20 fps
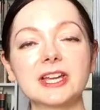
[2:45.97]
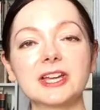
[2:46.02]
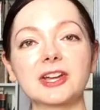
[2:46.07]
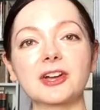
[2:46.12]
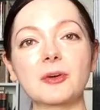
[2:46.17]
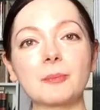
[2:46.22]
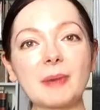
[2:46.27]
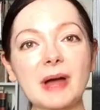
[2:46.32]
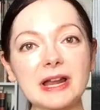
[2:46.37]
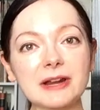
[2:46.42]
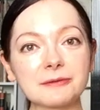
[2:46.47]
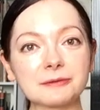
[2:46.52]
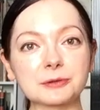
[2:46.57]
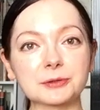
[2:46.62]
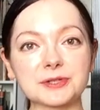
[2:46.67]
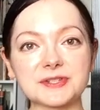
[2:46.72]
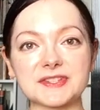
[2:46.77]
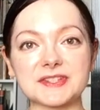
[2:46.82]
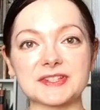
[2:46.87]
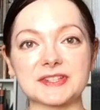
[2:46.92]
Copal, of
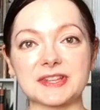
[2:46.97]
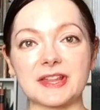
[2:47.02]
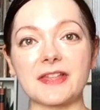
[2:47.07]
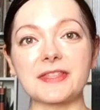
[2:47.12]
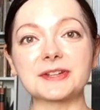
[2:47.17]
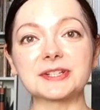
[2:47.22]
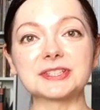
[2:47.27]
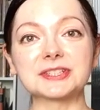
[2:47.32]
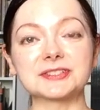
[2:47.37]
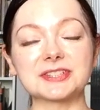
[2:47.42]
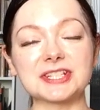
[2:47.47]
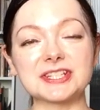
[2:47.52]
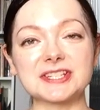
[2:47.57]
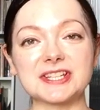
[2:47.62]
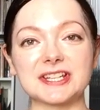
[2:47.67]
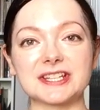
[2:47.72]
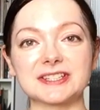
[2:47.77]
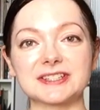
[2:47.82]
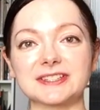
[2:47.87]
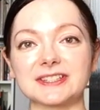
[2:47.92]
course, is another
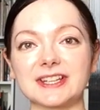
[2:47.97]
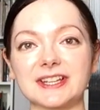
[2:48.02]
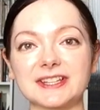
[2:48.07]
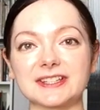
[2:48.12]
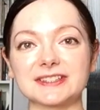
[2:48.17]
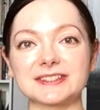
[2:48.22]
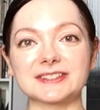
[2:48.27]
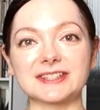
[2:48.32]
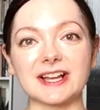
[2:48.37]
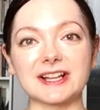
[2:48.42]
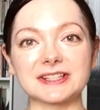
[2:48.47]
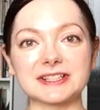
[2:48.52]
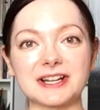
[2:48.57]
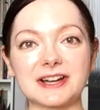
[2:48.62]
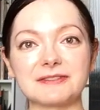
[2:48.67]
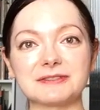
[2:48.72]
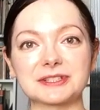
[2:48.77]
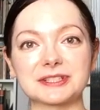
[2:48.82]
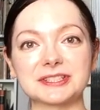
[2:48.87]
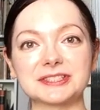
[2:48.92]
ingredient, and I'll
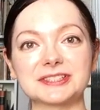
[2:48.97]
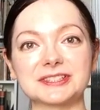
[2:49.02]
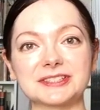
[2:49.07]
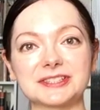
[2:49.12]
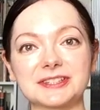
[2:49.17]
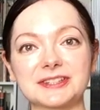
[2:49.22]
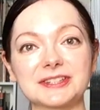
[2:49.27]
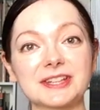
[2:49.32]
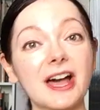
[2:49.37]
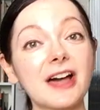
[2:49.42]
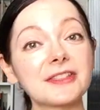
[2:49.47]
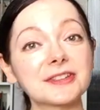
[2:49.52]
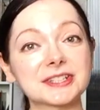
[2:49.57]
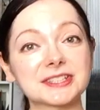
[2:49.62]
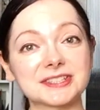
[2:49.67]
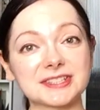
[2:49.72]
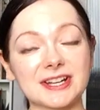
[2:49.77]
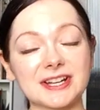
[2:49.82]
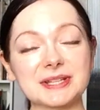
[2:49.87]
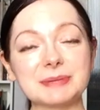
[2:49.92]
cover it another
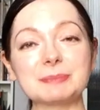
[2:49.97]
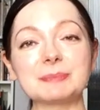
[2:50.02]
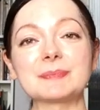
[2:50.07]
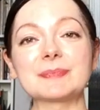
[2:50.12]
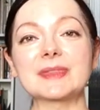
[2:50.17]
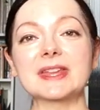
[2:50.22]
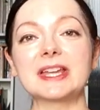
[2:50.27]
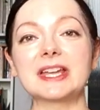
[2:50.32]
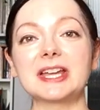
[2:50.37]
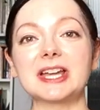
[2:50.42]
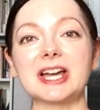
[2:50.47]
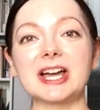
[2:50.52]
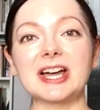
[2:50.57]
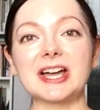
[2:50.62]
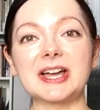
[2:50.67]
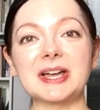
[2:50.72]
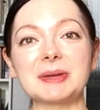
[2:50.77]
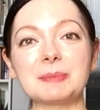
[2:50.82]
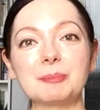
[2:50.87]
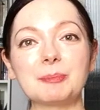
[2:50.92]
time.
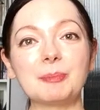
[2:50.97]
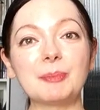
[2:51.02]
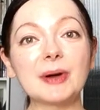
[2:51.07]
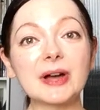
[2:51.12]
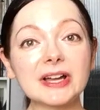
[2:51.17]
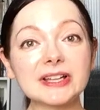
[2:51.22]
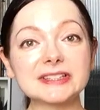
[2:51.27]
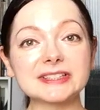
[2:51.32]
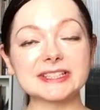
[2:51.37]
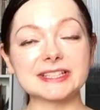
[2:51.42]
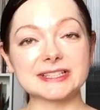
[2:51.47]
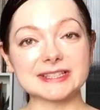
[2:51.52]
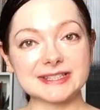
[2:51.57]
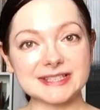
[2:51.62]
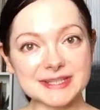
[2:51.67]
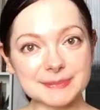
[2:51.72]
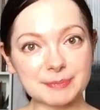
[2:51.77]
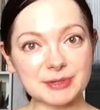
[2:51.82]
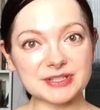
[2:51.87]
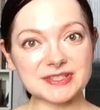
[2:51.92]
But in
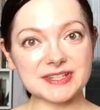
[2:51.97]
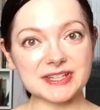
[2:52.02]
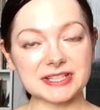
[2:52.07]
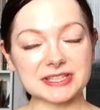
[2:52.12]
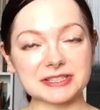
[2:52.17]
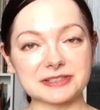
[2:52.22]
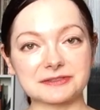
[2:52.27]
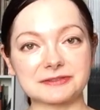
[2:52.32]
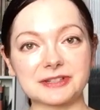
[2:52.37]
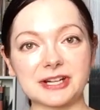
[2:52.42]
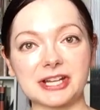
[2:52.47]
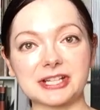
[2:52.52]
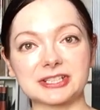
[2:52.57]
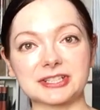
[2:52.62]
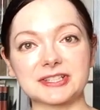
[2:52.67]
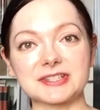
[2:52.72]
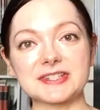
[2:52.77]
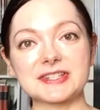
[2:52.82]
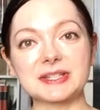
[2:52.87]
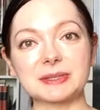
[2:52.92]
this particular
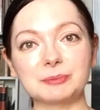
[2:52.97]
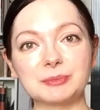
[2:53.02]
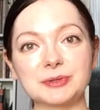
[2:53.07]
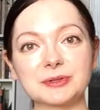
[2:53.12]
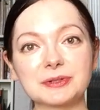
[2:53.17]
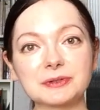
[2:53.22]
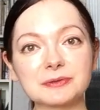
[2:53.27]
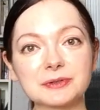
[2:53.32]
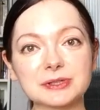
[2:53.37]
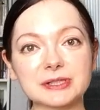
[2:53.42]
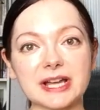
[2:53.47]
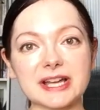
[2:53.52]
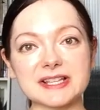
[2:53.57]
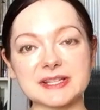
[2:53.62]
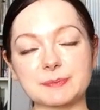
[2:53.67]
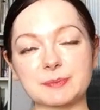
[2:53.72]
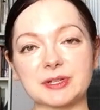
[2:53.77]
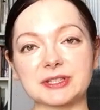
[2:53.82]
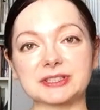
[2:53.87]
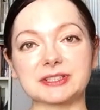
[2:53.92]
fragrance, the beautiful
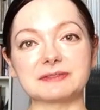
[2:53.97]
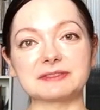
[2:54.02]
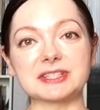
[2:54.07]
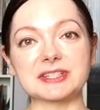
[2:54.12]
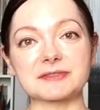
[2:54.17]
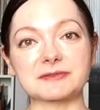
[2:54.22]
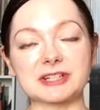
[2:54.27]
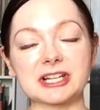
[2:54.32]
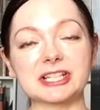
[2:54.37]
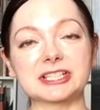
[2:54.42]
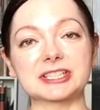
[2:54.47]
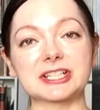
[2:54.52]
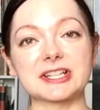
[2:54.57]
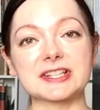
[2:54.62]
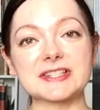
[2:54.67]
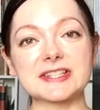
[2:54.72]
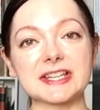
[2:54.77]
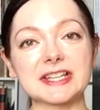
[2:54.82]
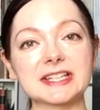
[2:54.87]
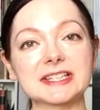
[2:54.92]
aspect of this
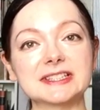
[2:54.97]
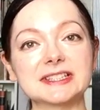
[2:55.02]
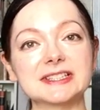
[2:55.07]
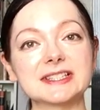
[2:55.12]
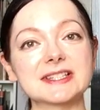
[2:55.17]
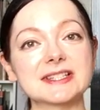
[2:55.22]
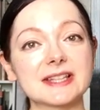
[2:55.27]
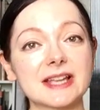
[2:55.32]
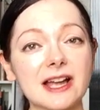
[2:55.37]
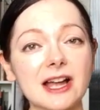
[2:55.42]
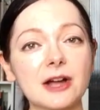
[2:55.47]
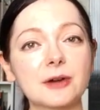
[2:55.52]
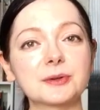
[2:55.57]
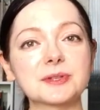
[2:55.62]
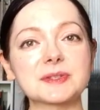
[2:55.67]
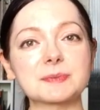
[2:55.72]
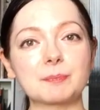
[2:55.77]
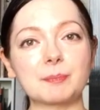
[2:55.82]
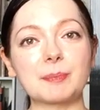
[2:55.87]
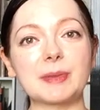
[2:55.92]
fragrance, how
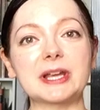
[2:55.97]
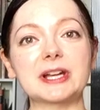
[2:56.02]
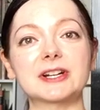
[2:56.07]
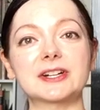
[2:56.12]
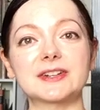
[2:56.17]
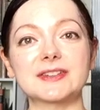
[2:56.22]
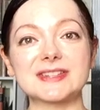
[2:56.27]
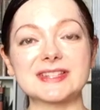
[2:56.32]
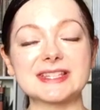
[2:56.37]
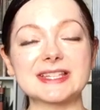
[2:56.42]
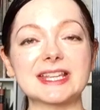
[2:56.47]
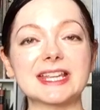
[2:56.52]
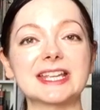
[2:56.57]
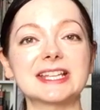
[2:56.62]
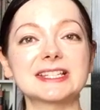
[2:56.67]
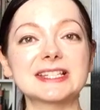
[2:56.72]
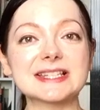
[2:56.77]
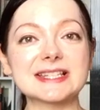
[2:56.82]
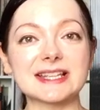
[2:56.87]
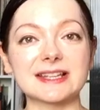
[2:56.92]
it pairs
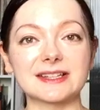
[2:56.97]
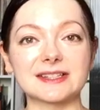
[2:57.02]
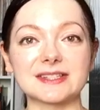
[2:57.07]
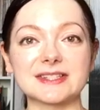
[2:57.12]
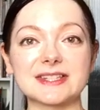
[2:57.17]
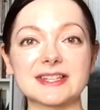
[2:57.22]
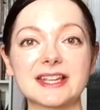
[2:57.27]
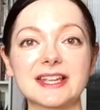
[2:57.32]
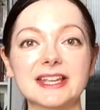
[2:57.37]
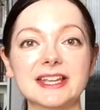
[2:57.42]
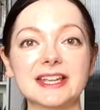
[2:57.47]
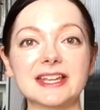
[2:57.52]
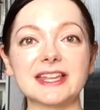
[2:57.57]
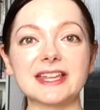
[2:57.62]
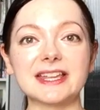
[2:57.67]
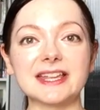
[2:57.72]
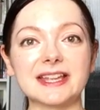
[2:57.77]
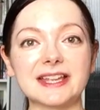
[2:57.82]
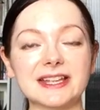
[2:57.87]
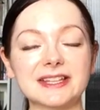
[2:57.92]
incense
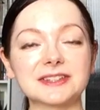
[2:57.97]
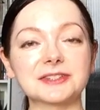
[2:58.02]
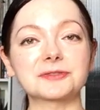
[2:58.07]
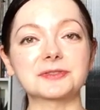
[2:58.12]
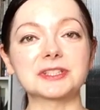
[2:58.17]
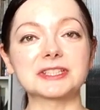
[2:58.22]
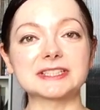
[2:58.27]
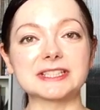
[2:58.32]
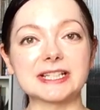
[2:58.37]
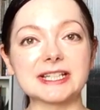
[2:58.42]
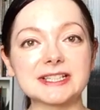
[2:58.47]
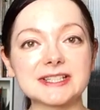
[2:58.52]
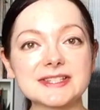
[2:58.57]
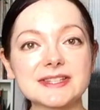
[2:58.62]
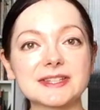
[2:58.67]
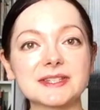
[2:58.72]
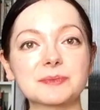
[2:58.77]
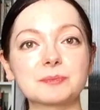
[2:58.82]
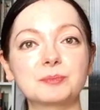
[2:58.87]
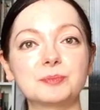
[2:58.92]
and retains
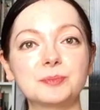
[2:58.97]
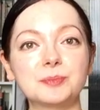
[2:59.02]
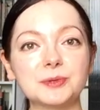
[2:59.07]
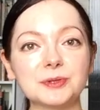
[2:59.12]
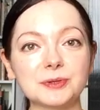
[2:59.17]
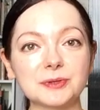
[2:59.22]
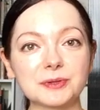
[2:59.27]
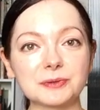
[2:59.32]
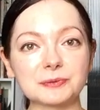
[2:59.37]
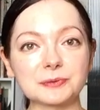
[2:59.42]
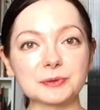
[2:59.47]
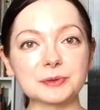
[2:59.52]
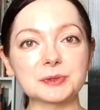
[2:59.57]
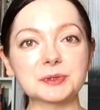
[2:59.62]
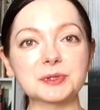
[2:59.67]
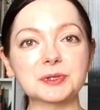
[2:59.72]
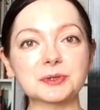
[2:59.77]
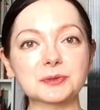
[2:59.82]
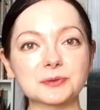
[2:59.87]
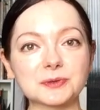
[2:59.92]
this
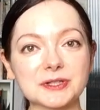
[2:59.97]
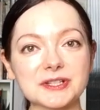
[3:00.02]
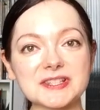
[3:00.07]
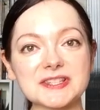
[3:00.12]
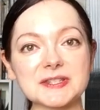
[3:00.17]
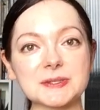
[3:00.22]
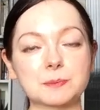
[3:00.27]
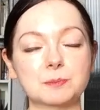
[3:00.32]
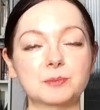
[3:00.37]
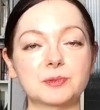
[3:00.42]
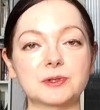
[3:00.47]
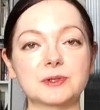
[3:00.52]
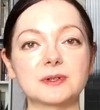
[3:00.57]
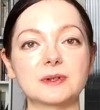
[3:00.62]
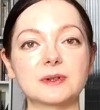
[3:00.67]
beautiful, crisp